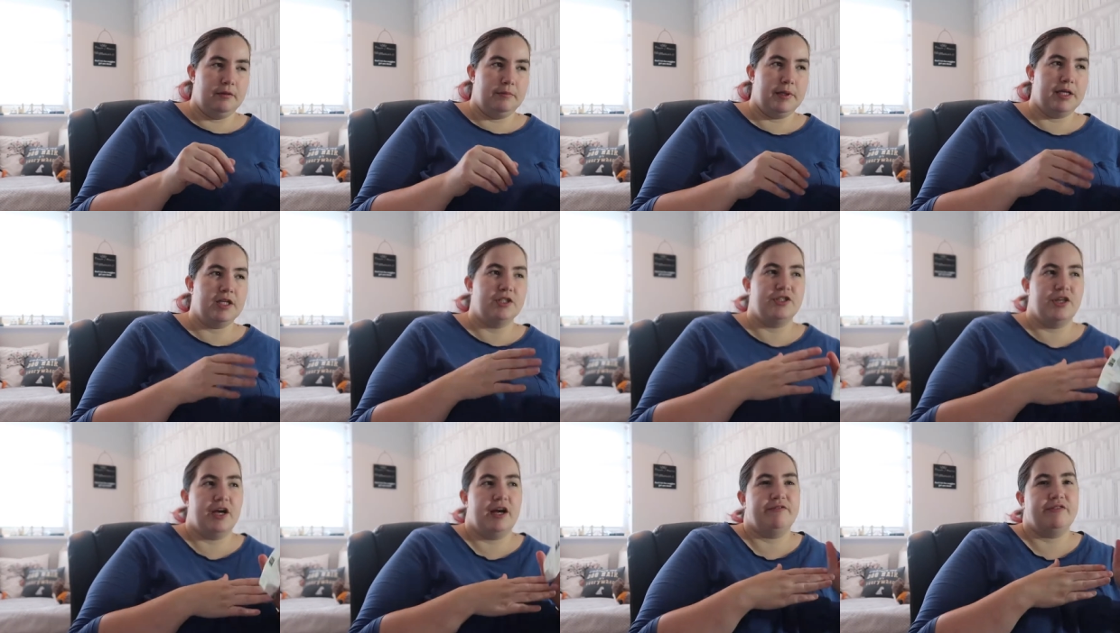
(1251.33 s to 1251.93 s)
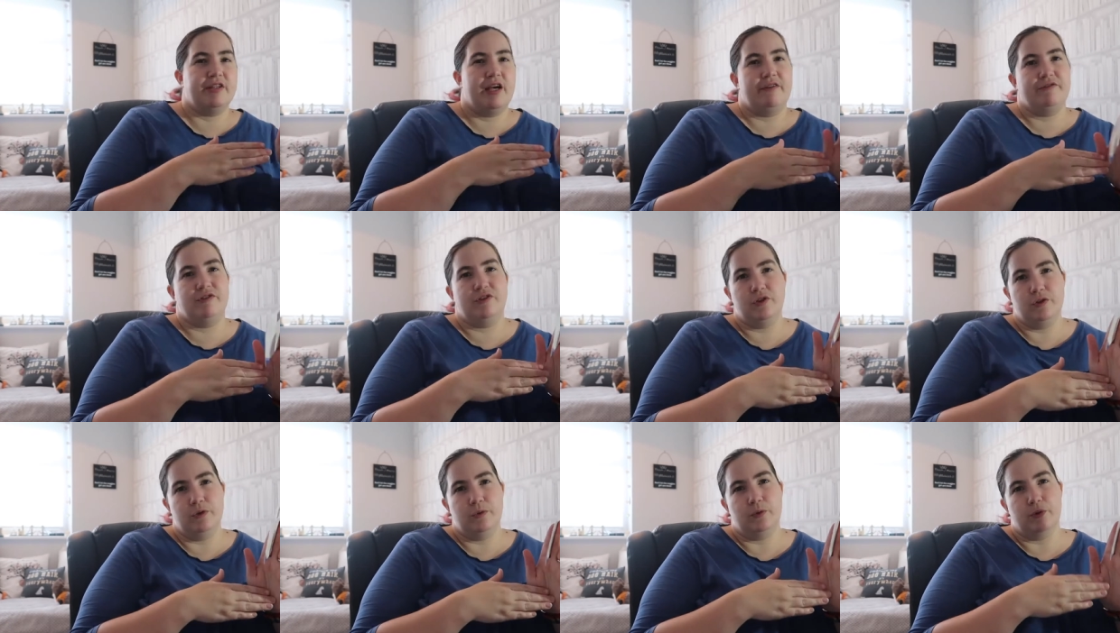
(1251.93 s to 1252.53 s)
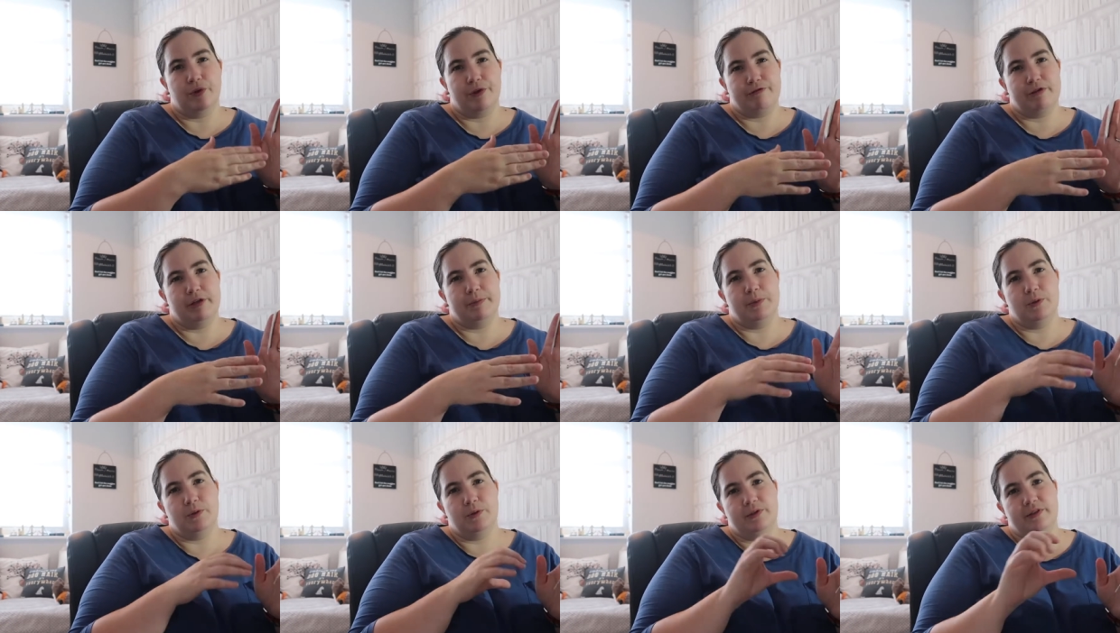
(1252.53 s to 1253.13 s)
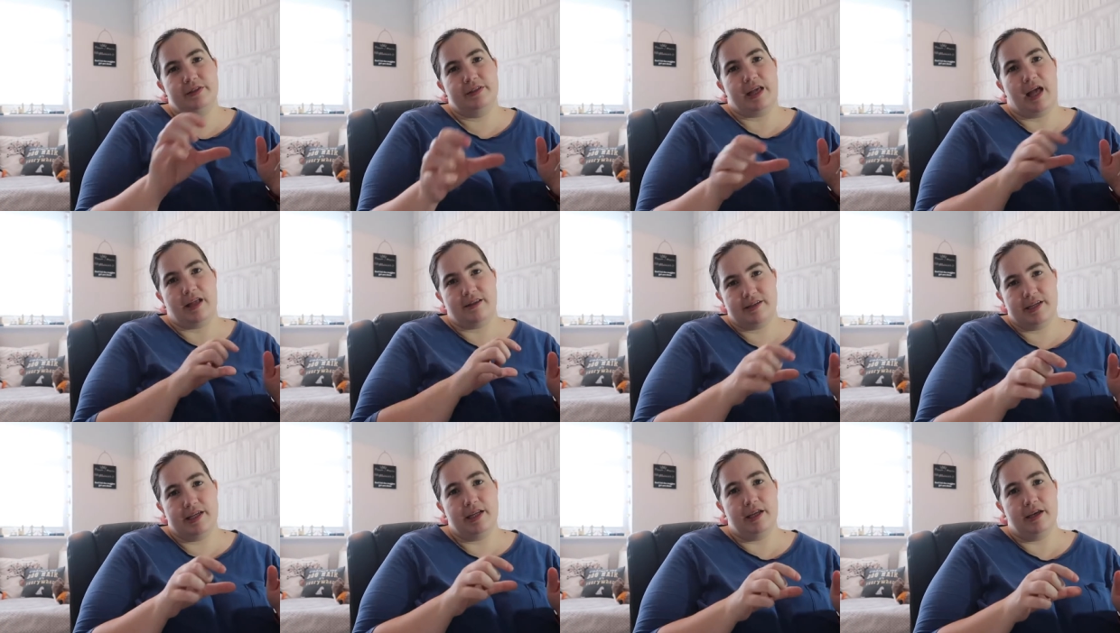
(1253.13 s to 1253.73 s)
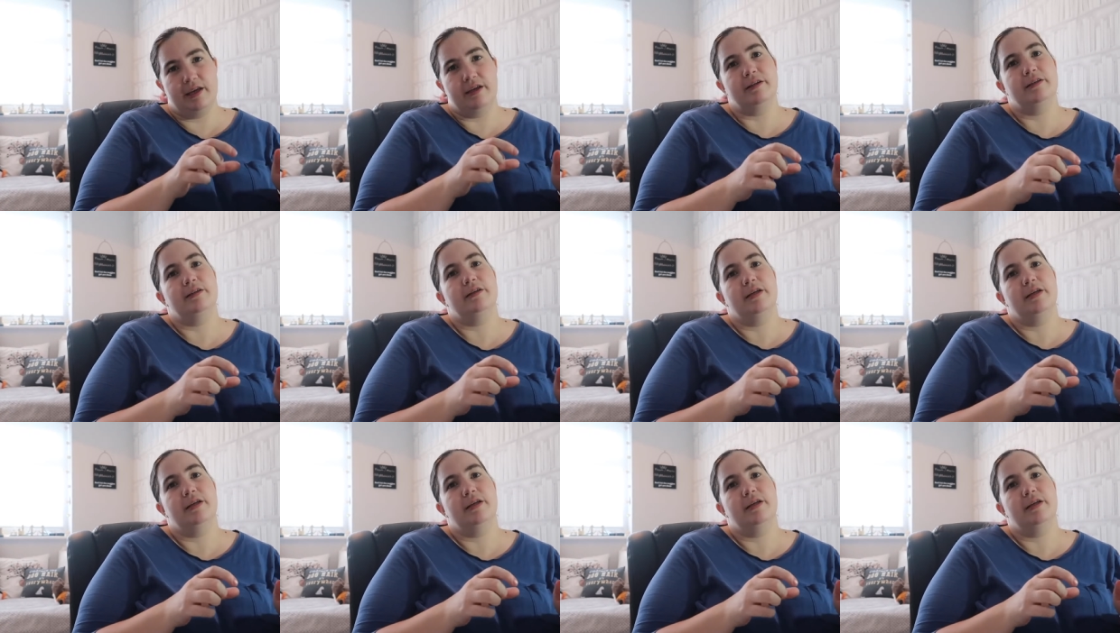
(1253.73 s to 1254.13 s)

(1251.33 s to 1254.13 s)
because you have to have two or three balls sat in it